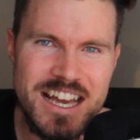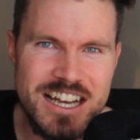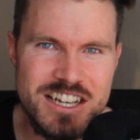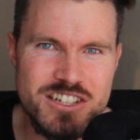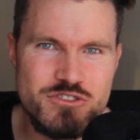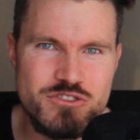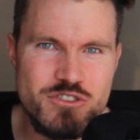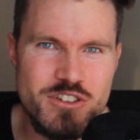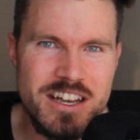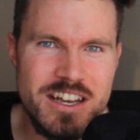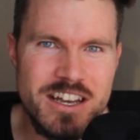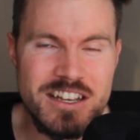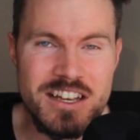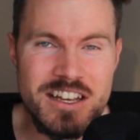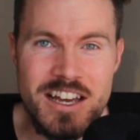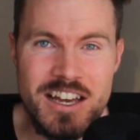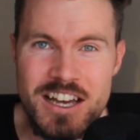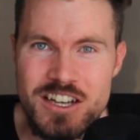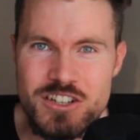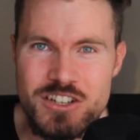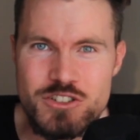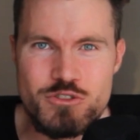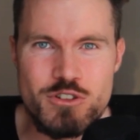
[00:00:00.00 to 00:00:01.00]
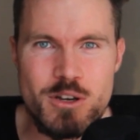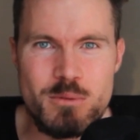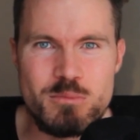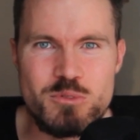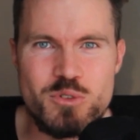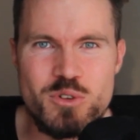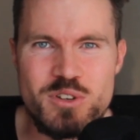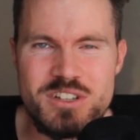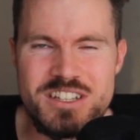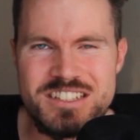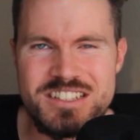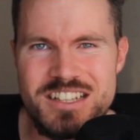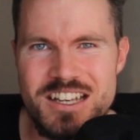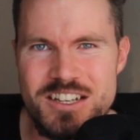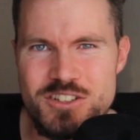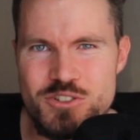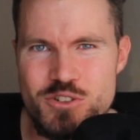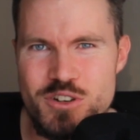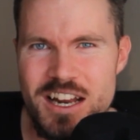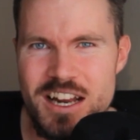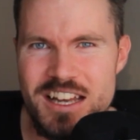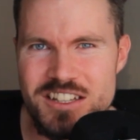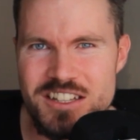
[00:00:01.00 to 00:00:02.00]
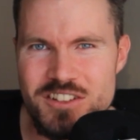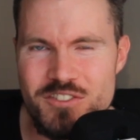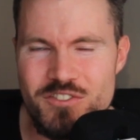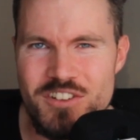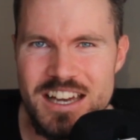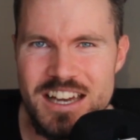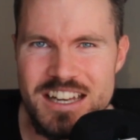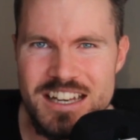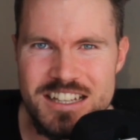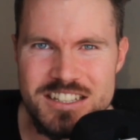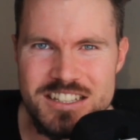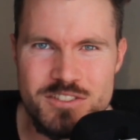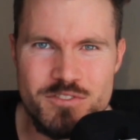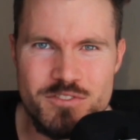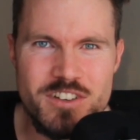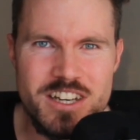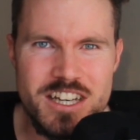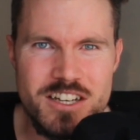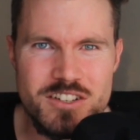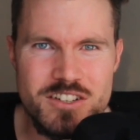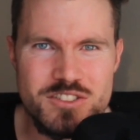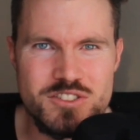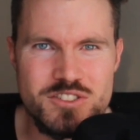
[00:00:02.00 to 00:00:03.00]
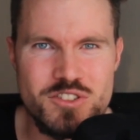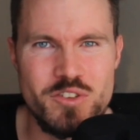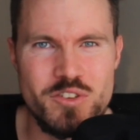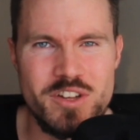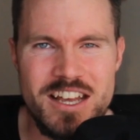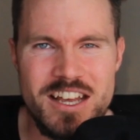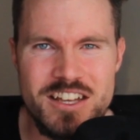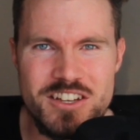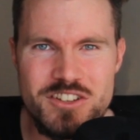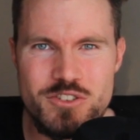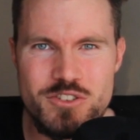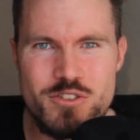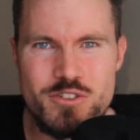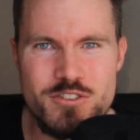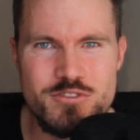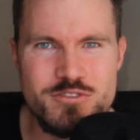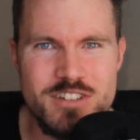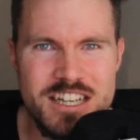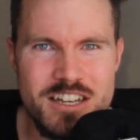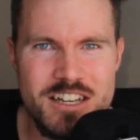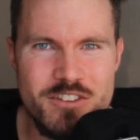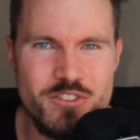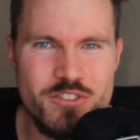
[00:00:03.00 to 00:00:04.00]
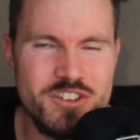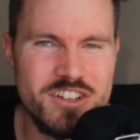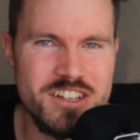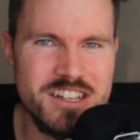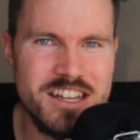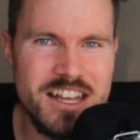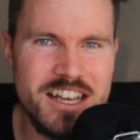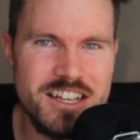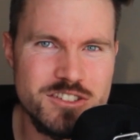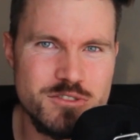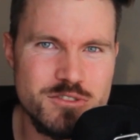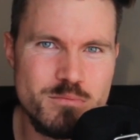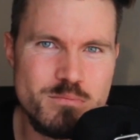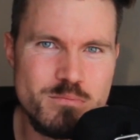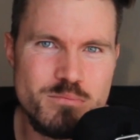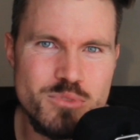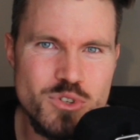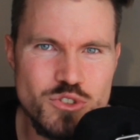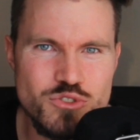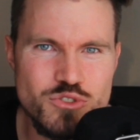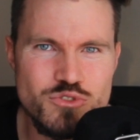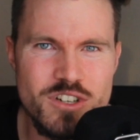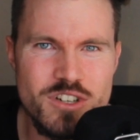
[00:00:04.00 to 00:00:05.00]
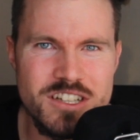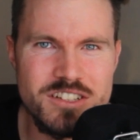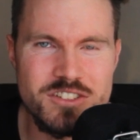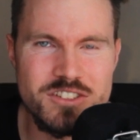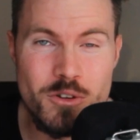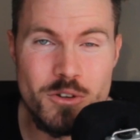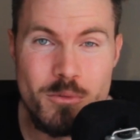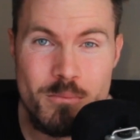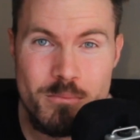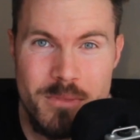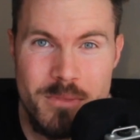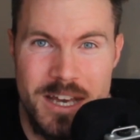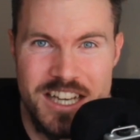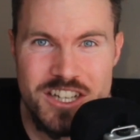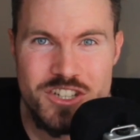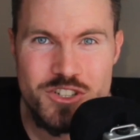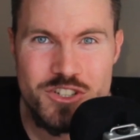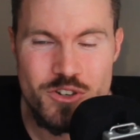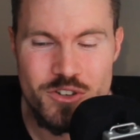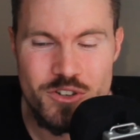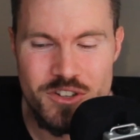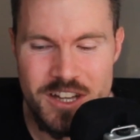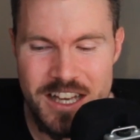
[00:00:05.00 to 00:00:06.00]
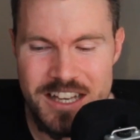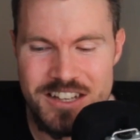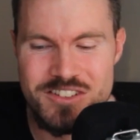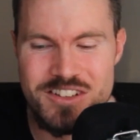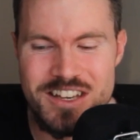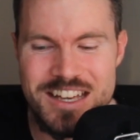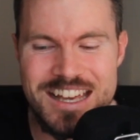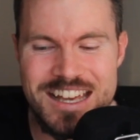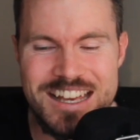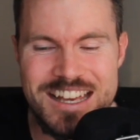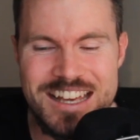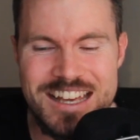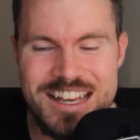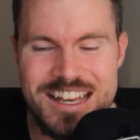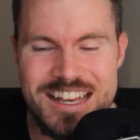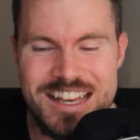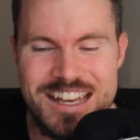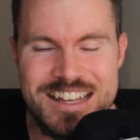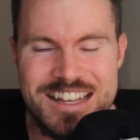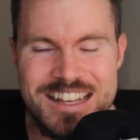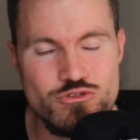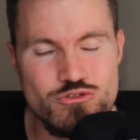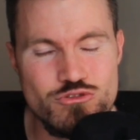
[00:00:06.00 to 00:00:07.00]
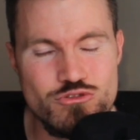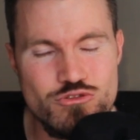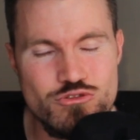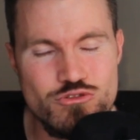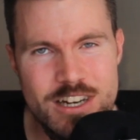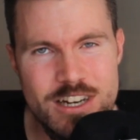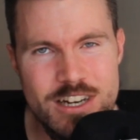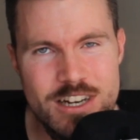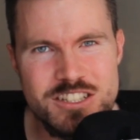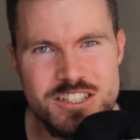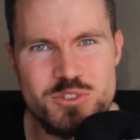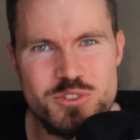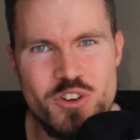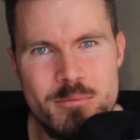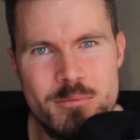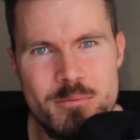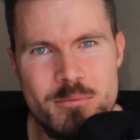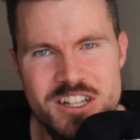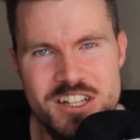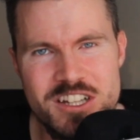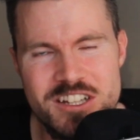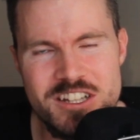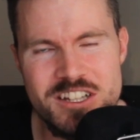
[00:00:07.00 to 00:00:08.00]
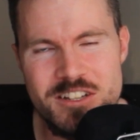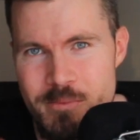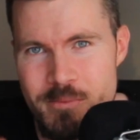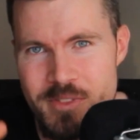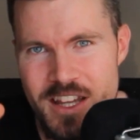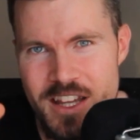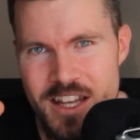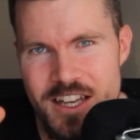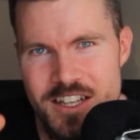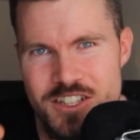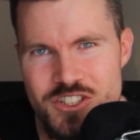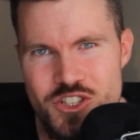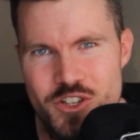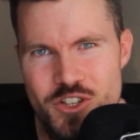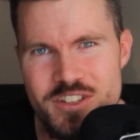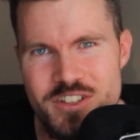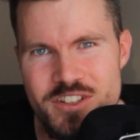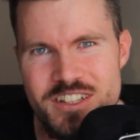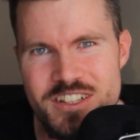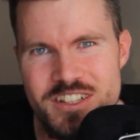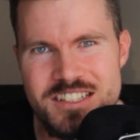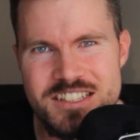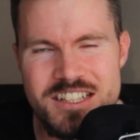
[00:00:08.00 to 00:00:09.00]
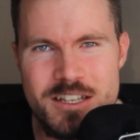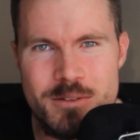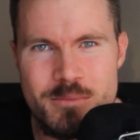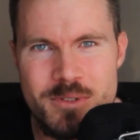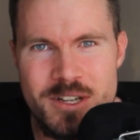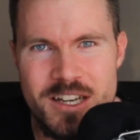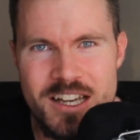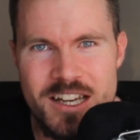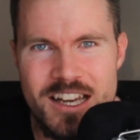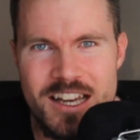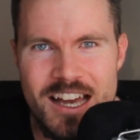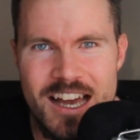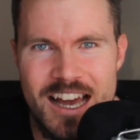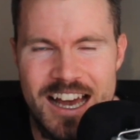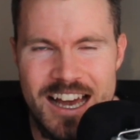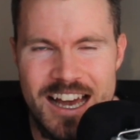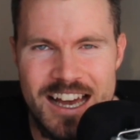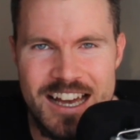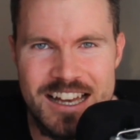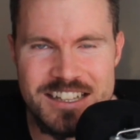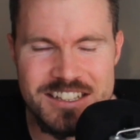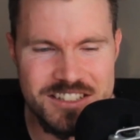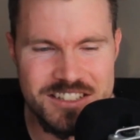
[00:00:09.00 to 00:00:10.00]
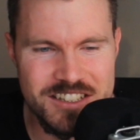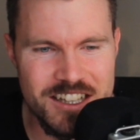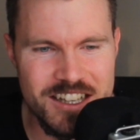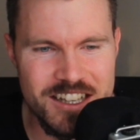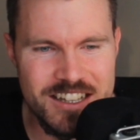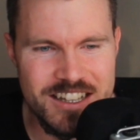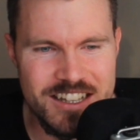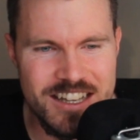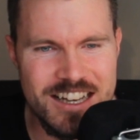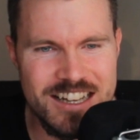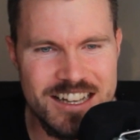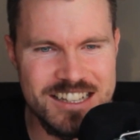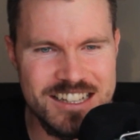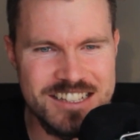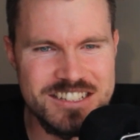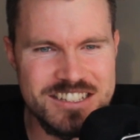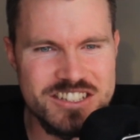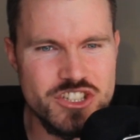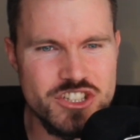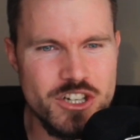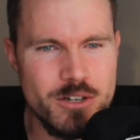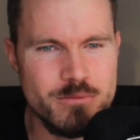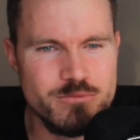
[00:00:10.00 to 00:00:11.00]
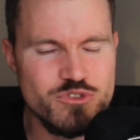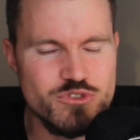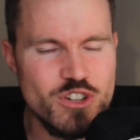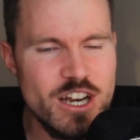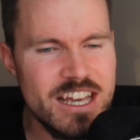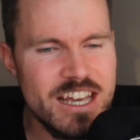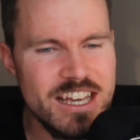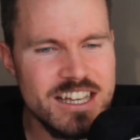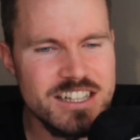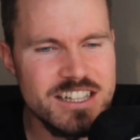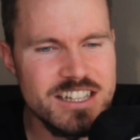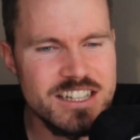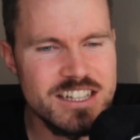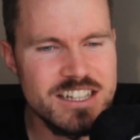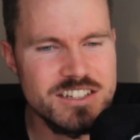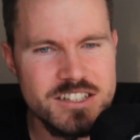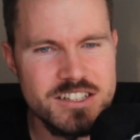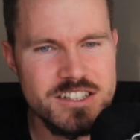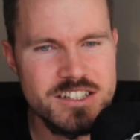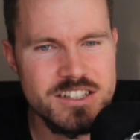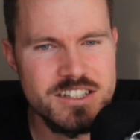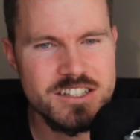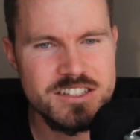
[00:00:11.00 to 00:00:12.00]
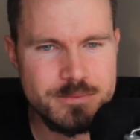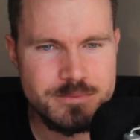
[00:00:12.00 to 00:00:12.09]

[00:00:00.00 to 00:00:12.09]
I create crypto and decentralized finance videos so that you're ready for the next bull run. So make sure that you hit that red subscribe button, join the team, and yeah, let's jump right into this.